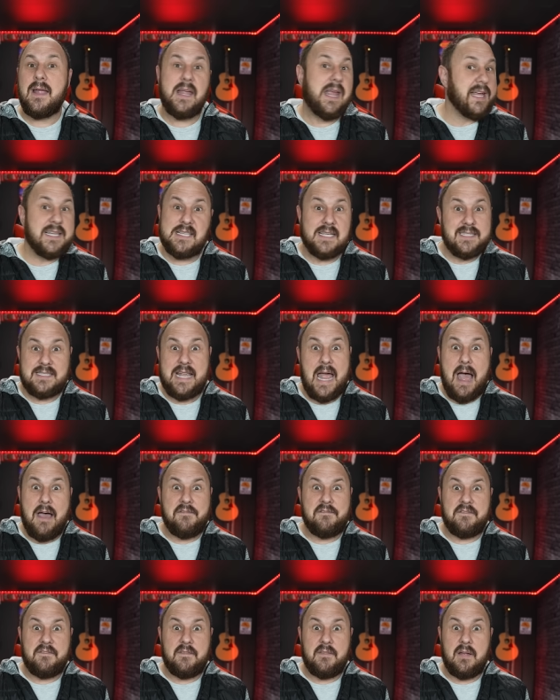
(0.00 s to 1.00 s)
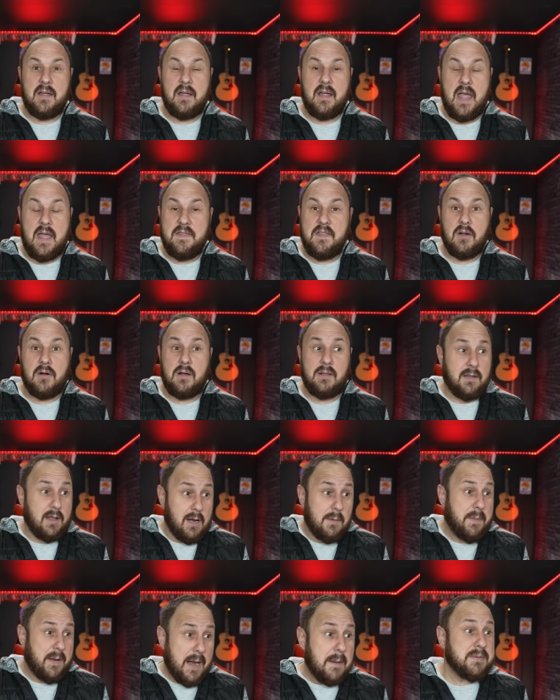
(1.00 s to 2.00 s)
isn't deaf, and they're a
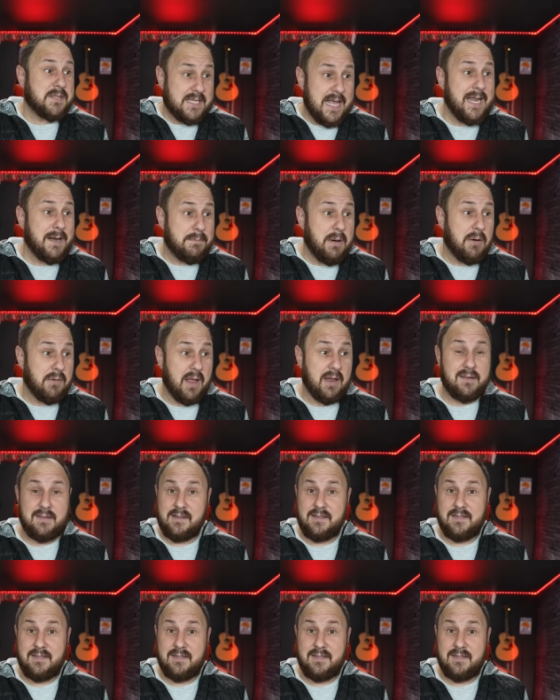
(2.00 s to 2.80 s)
little bit upset about it.